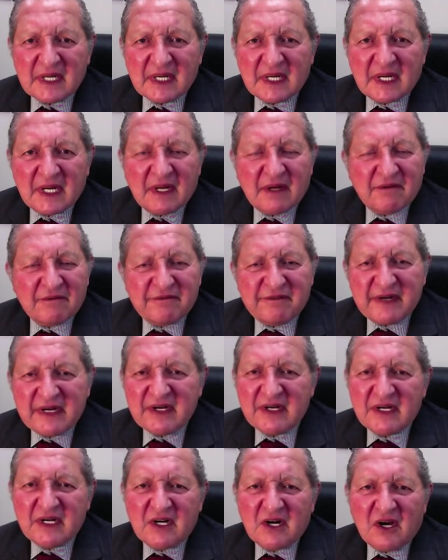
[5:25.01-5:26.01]
a
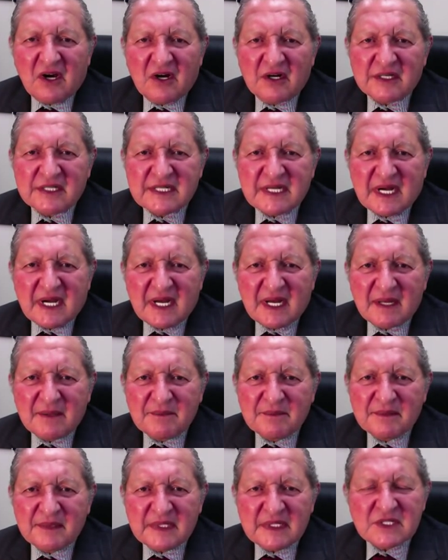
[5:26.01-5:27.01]
very long time
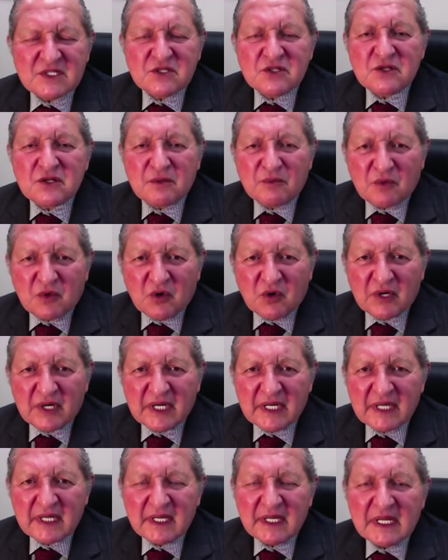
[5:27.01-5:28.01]
into the
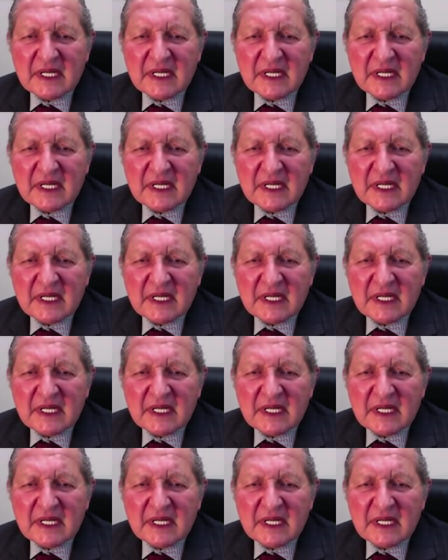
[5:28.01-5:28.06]
morning,